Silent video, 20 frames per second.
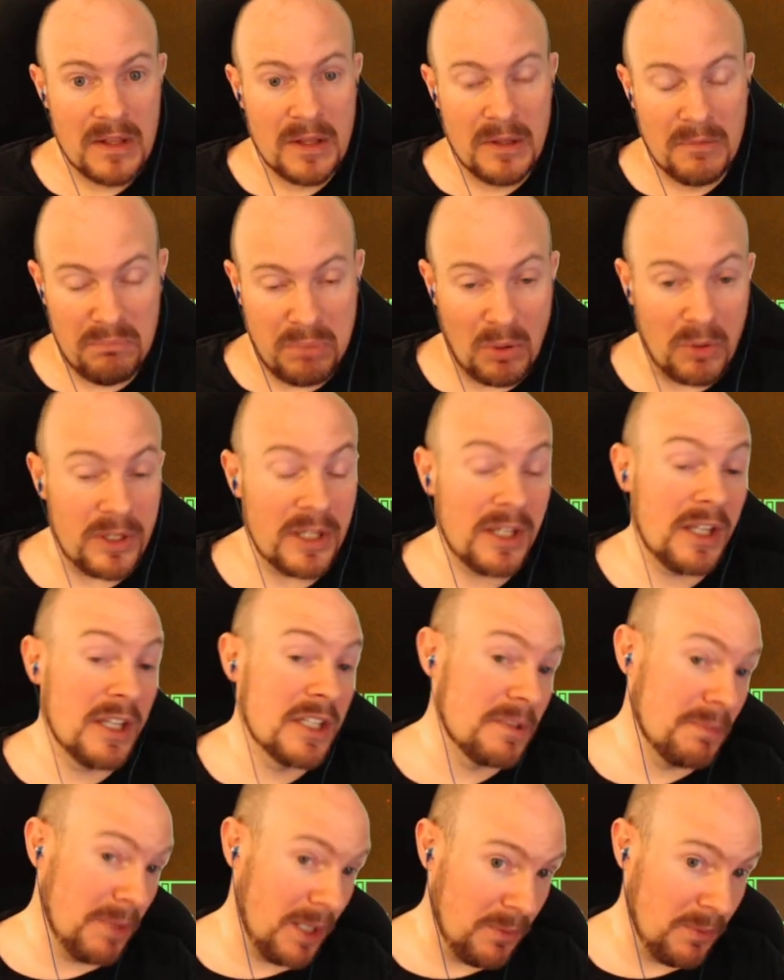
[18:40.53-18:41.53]
boarding
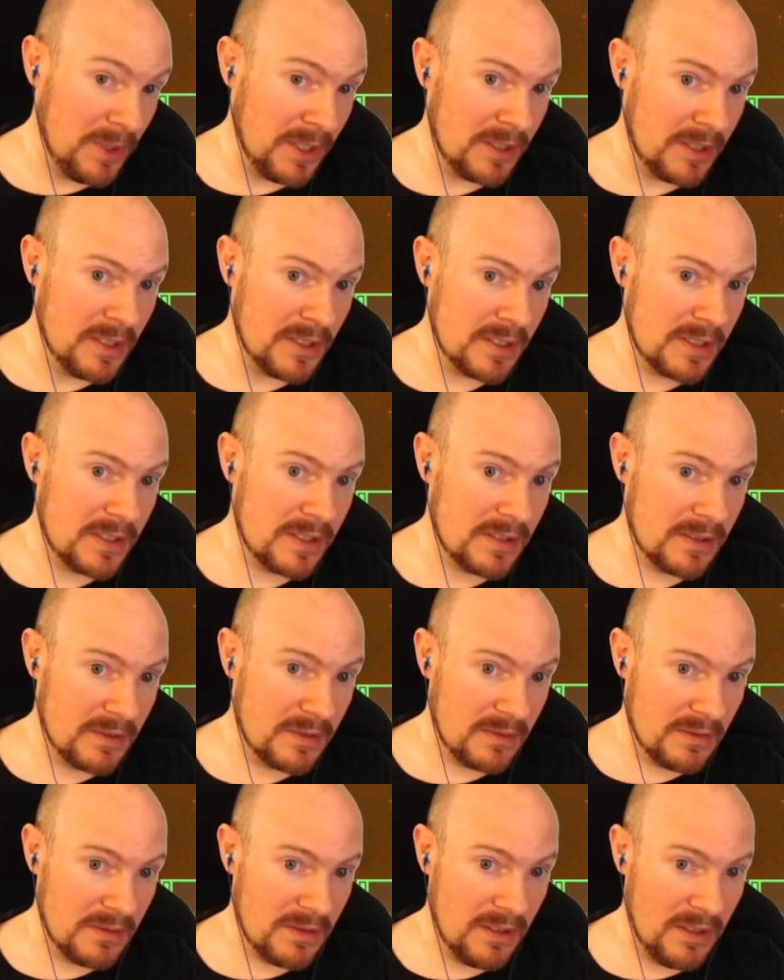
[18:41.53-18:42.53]
is my weakness.
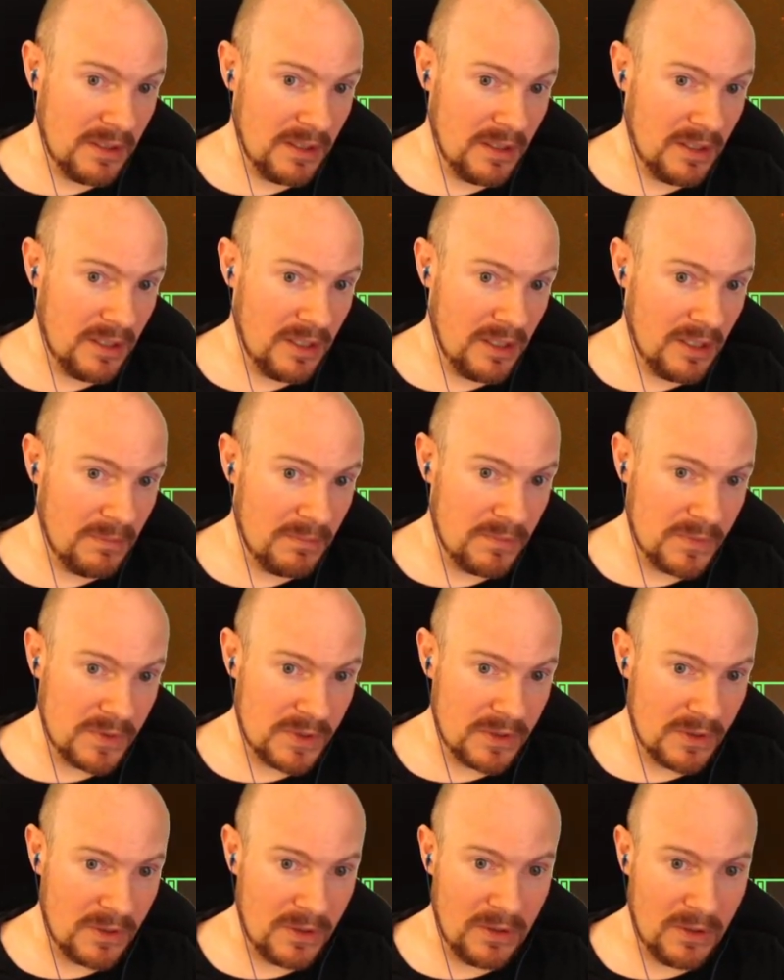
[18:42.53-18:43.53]
Um,
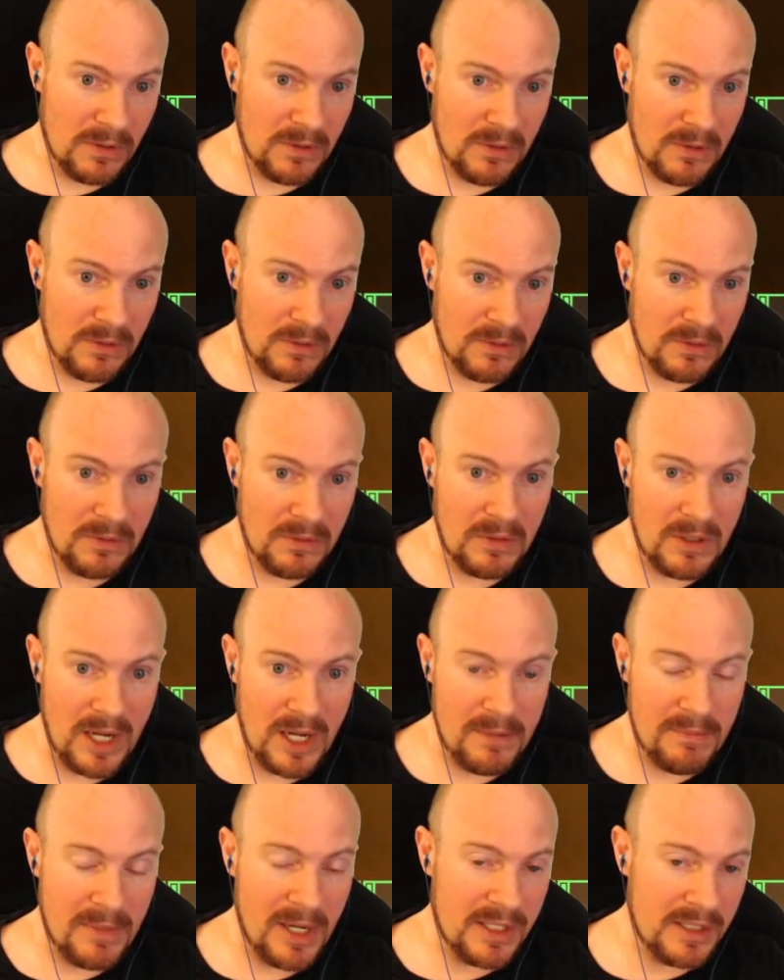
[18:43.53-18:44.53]
so
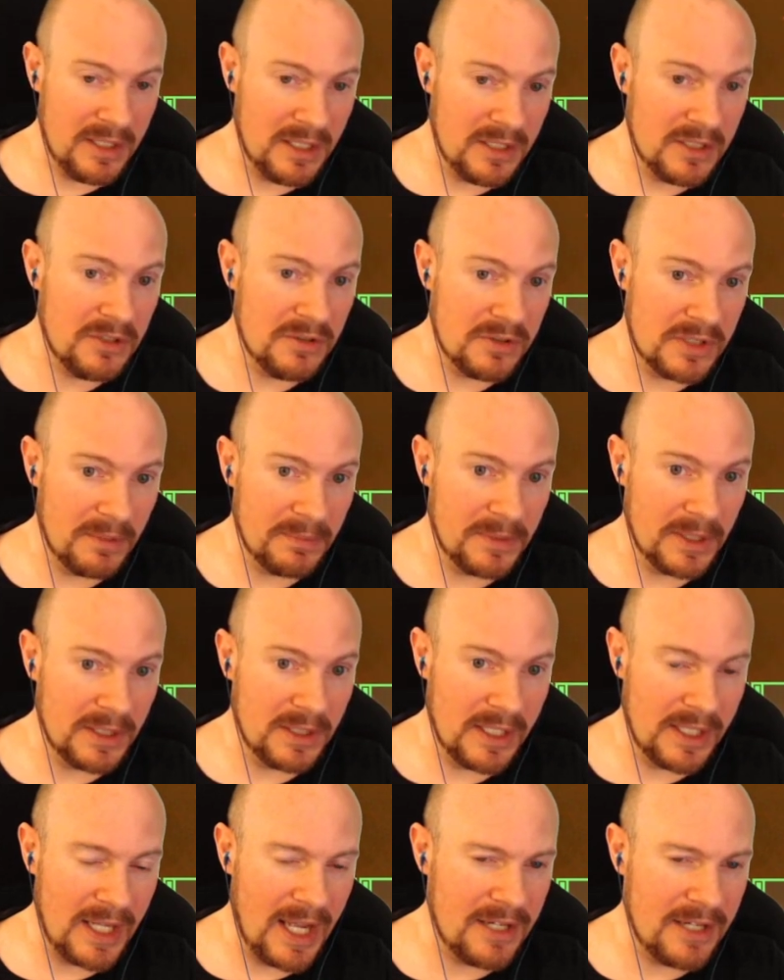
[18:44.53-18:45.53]
I might need to do something
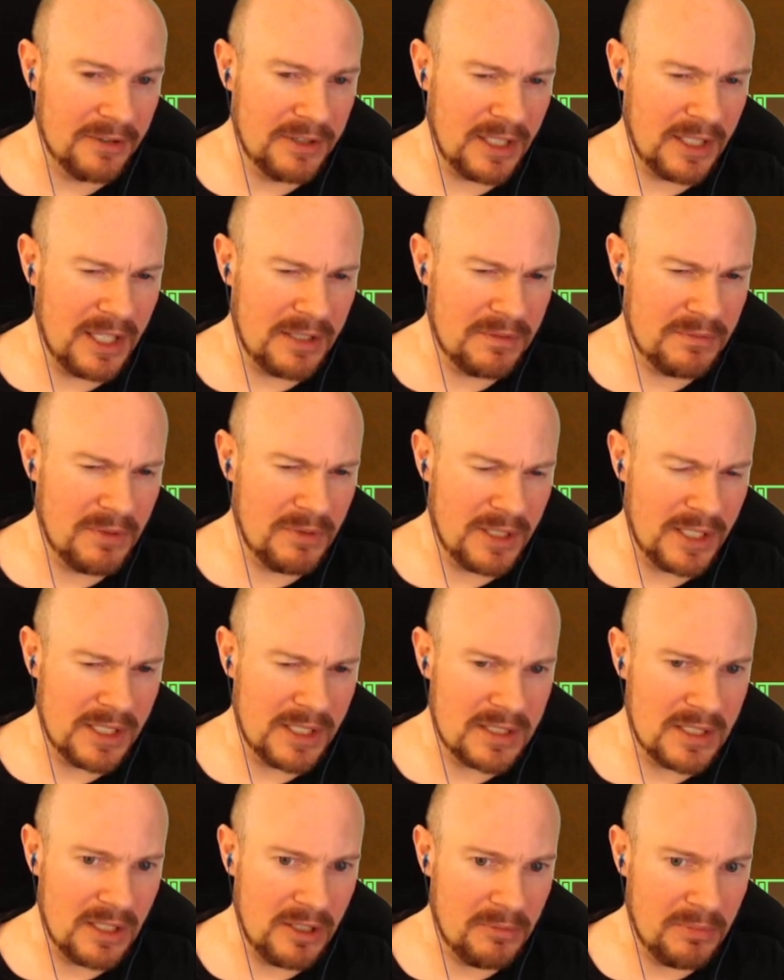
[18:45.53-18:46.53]
like I don't think I'd want to
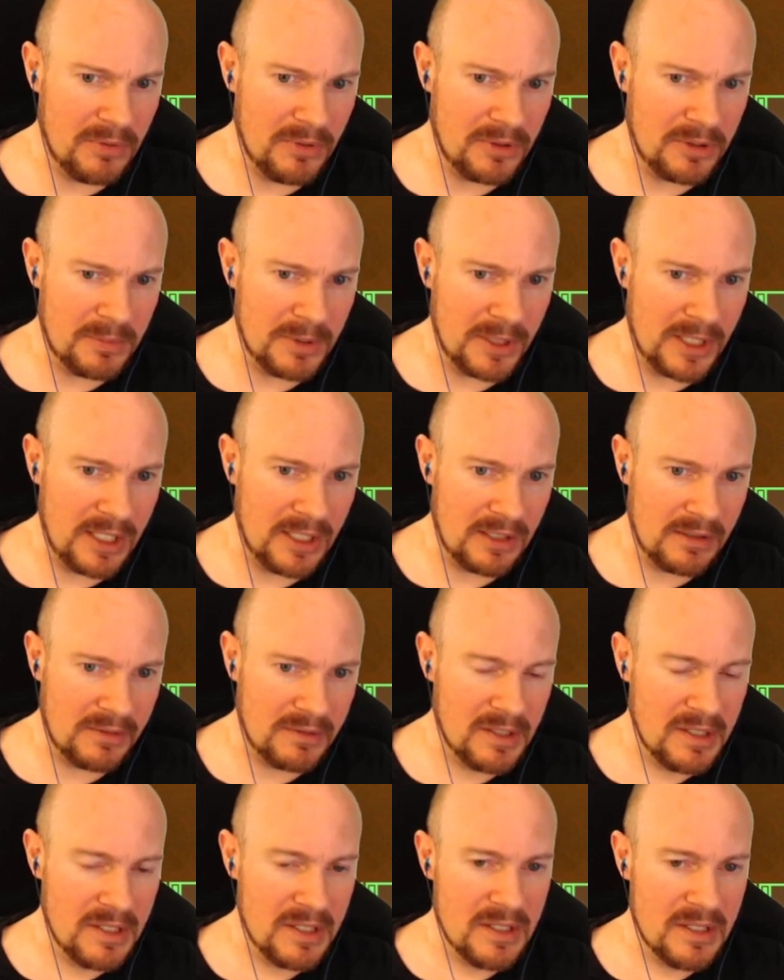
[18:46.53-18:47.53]
get teleporter, but getting
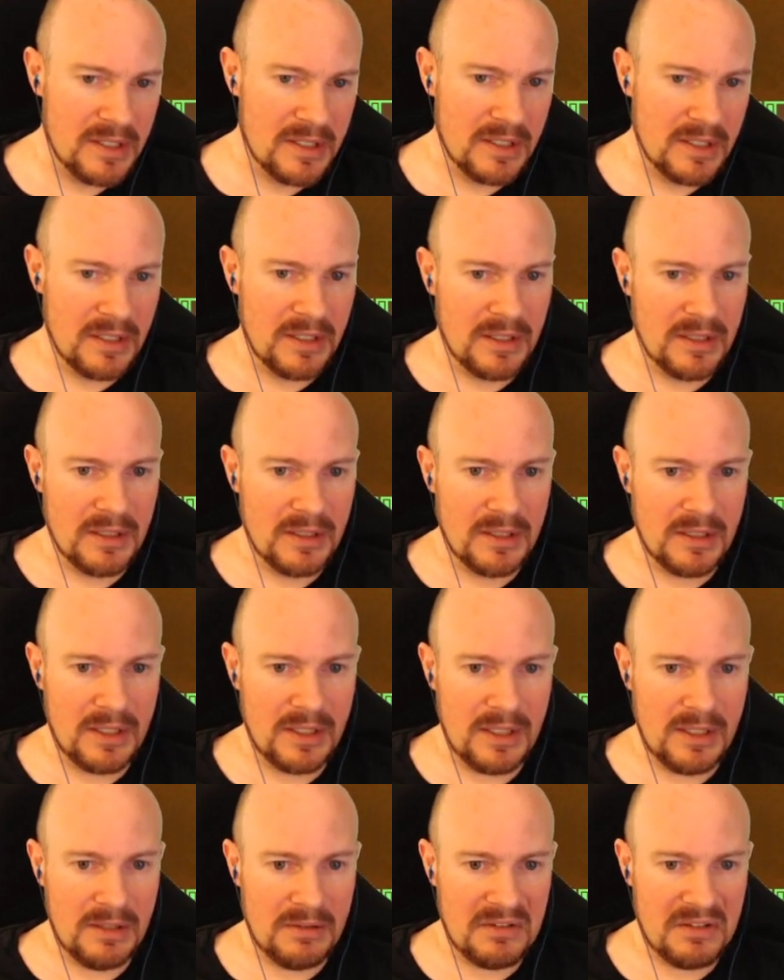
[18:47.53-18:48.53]

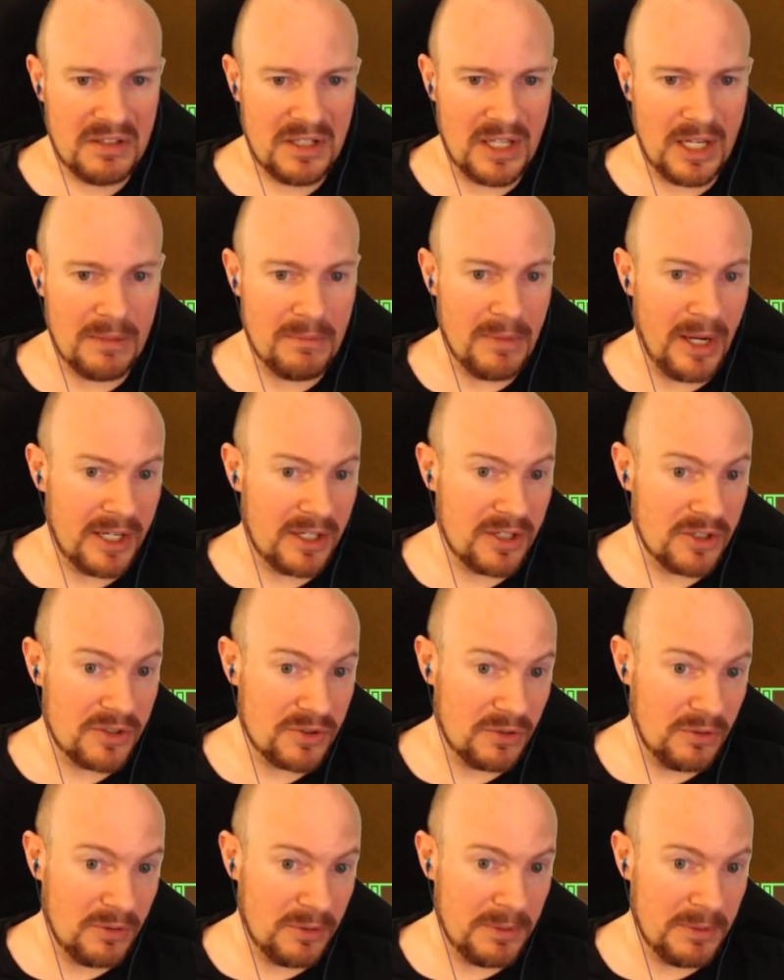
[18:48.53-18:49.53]
getting mind
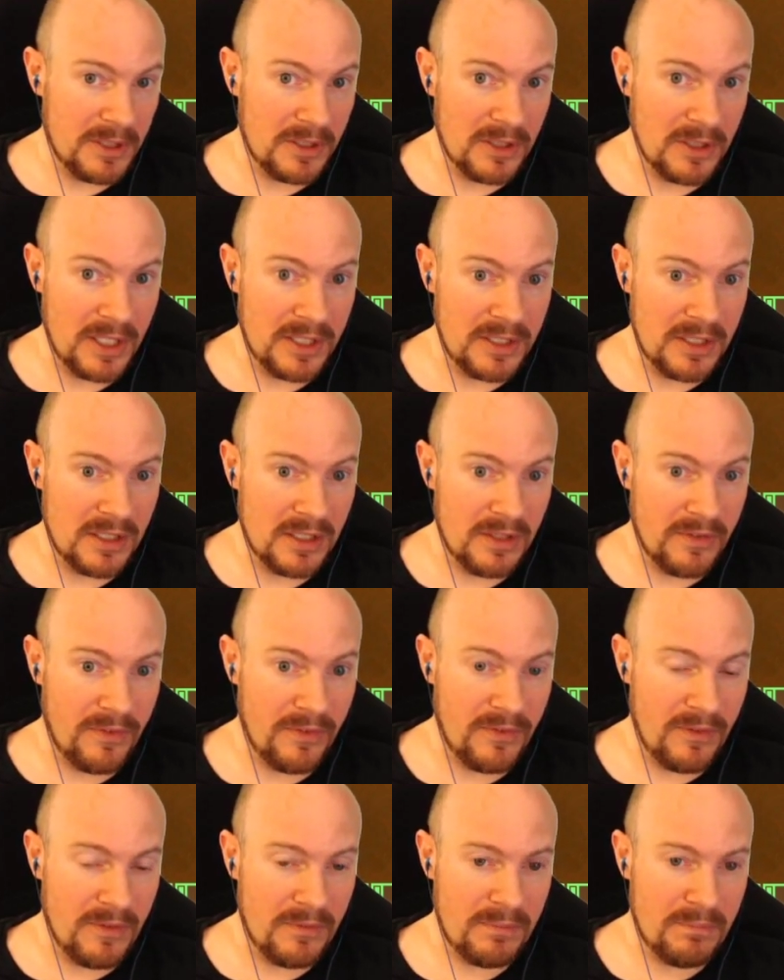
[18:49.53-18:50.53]
control would be a good idea. If,
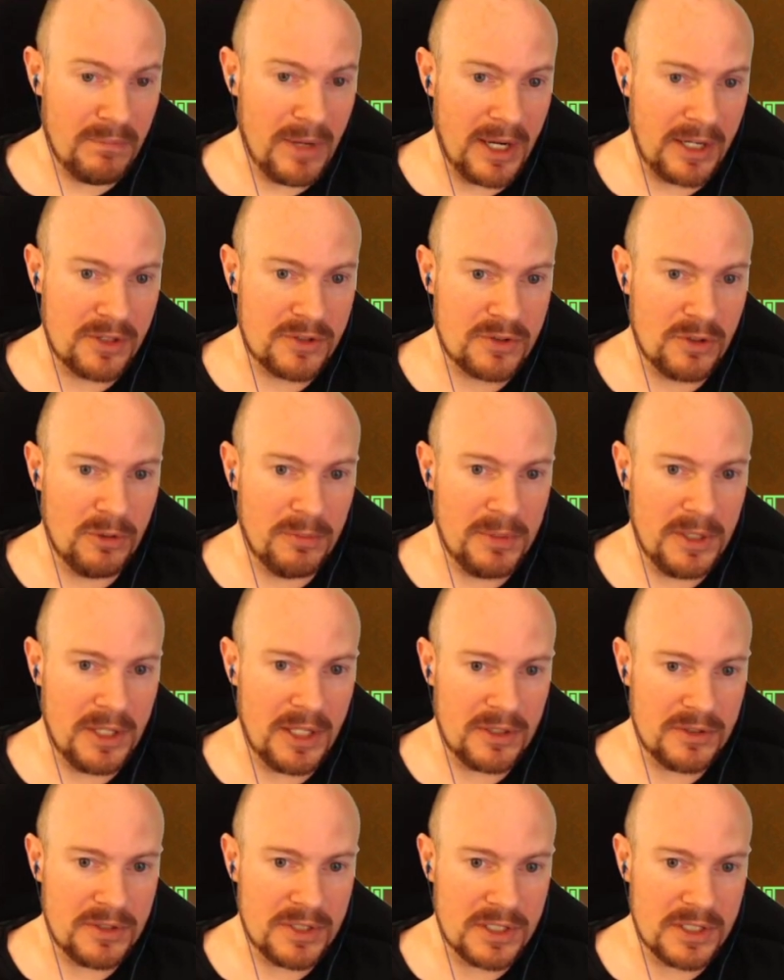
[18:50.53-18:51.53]
mind control would be the
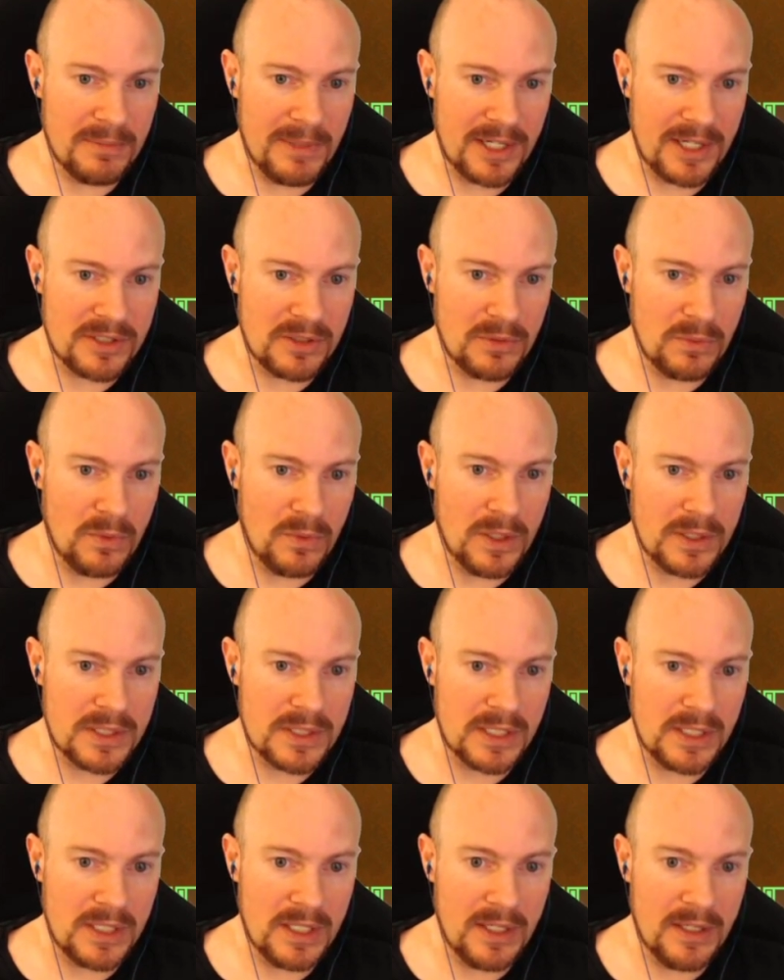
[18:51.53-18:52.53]
other system I actually want
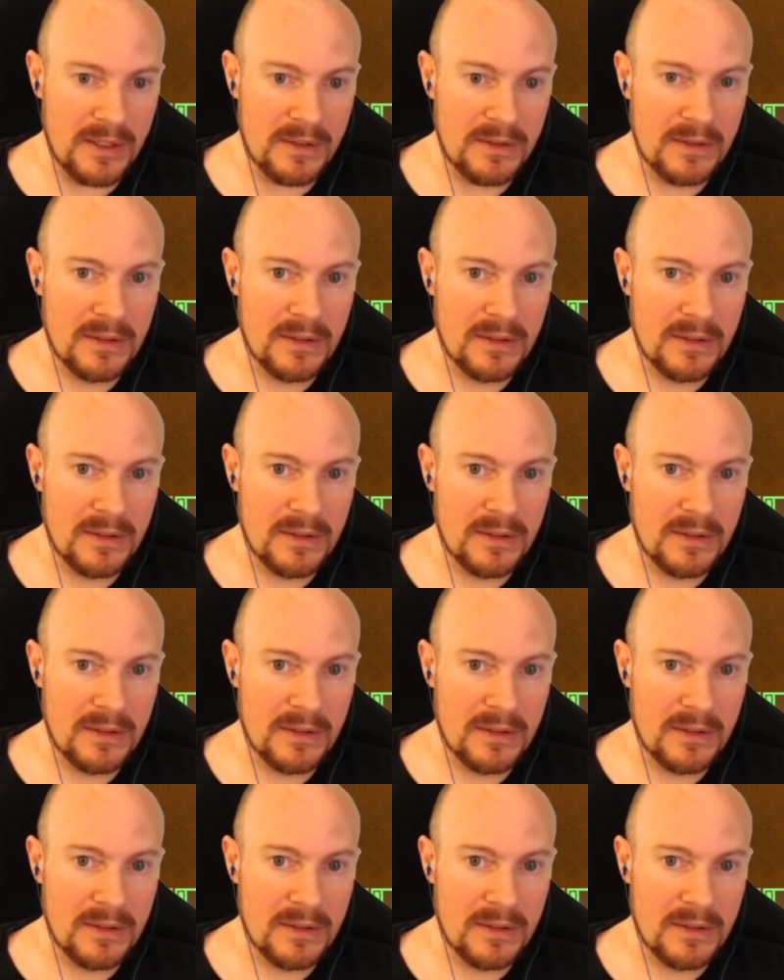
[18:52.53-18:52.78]
to get.